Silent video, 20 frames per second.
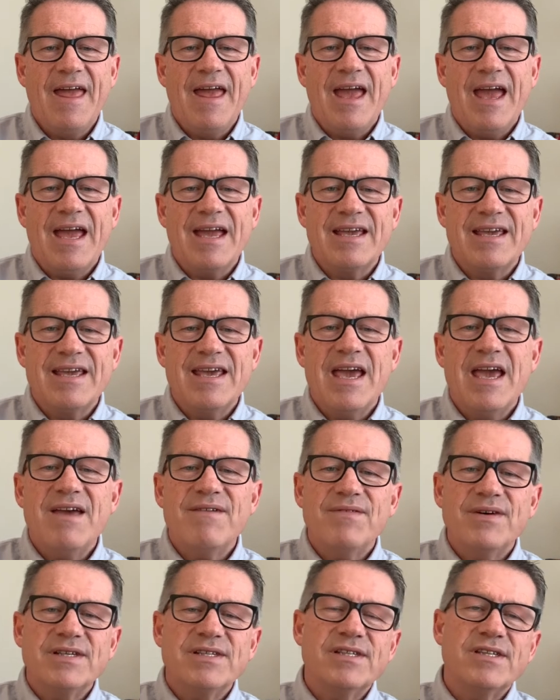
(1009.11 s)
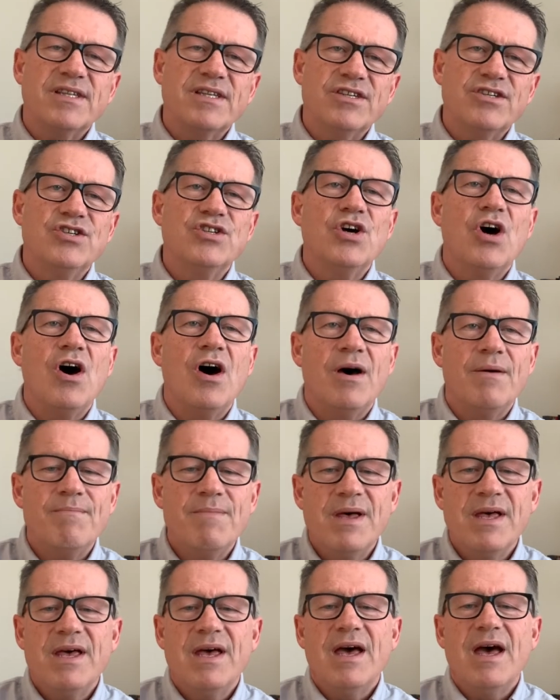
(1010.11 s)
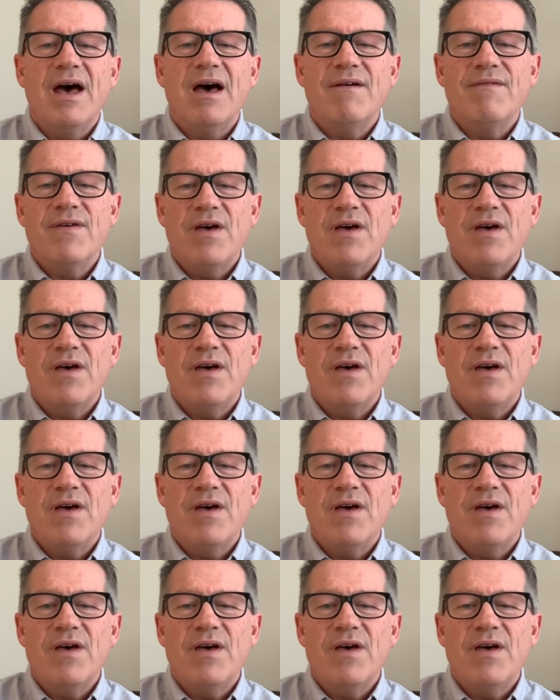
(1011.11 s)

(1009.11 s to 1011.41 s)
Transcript: and gave us the job of